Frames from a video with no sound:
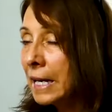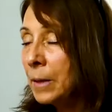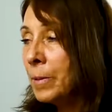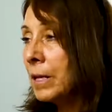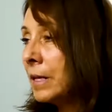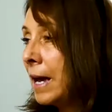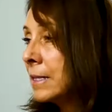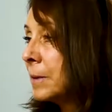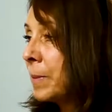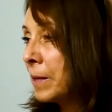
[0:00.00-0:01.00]
Anybody that
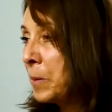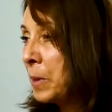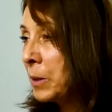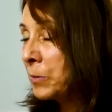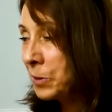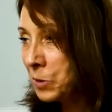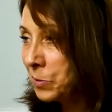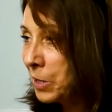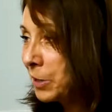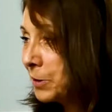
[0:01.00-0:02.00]
has a belly button, which
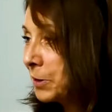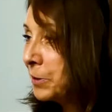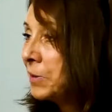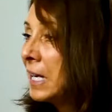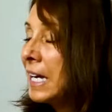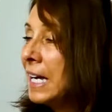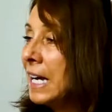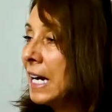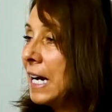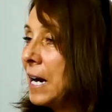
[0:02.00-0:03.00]
we all do,
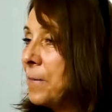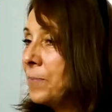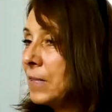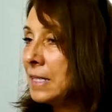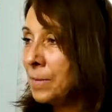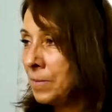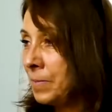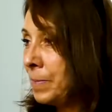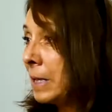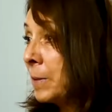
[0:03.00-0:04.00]

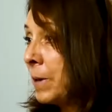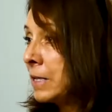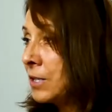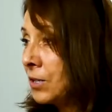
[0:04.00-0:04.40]
some belly buttons